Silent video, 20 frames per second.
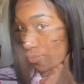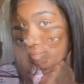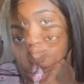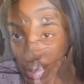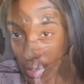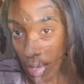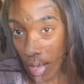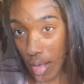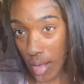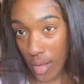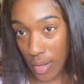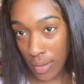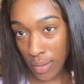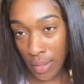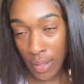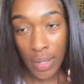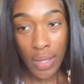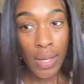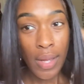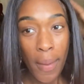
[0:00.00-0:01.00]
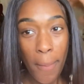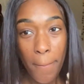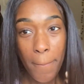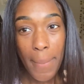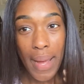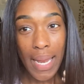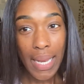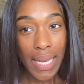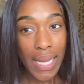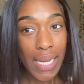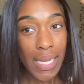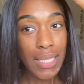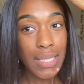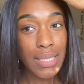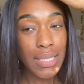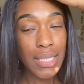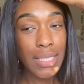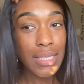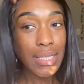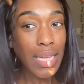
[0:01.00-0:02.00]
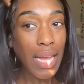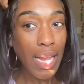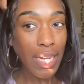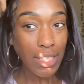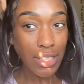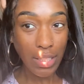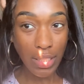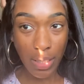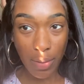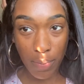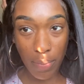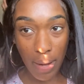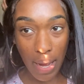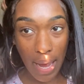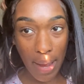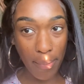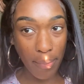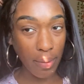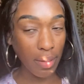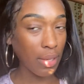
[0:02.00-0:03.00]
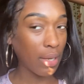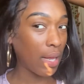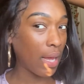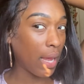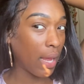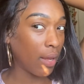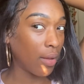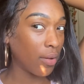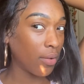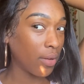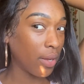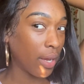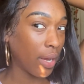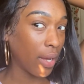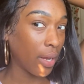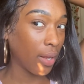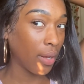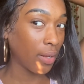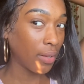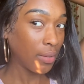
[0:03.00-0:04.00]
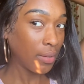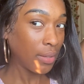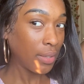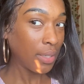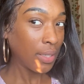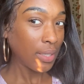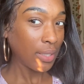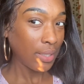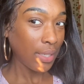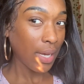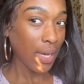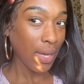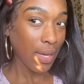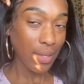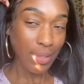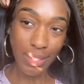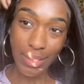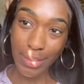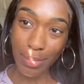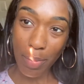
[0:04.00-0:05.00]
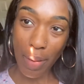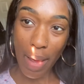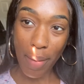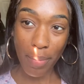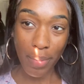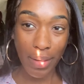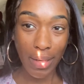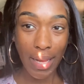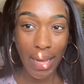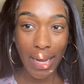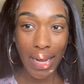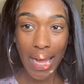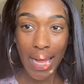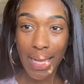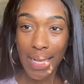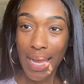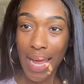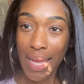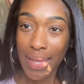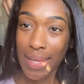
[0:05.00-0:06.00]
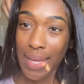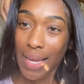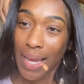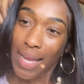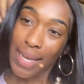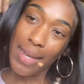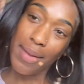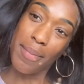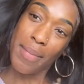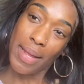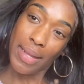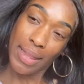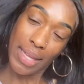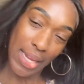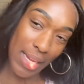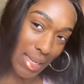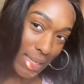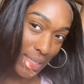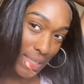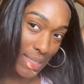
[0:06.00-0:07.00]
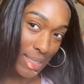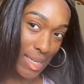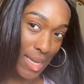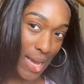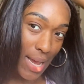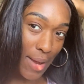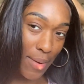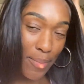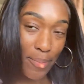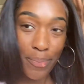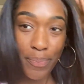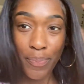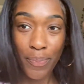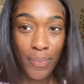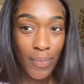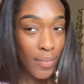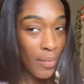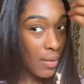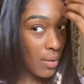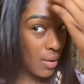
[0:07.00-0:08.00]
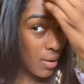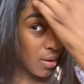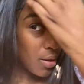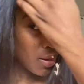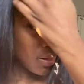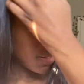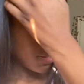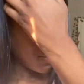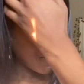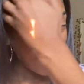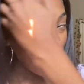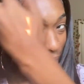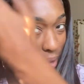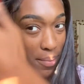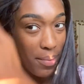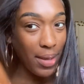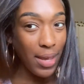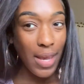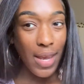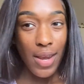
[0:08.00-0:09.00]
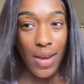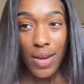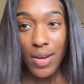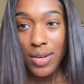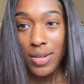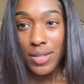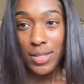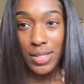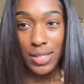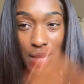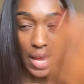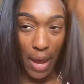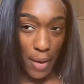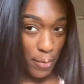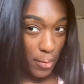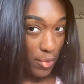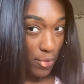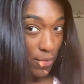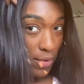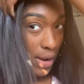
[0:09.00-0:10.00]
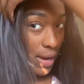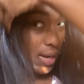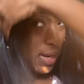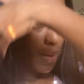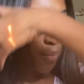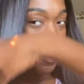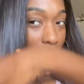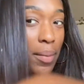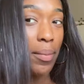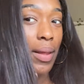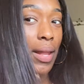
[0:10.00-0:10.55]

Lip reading: y'all, my lace is actually popping. Like, okay, yeah, it's popping. Like I think I did my thing this time. The baby hairs, I would rate it maybe